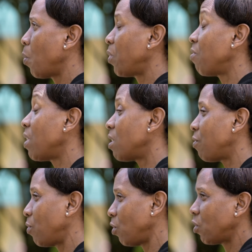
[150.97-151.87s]
prevent
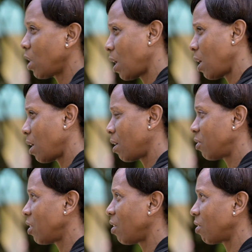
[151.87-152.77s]
future
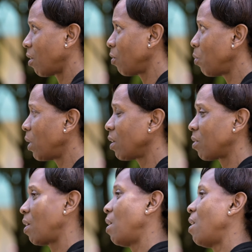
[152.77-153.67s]
serious outbreaks,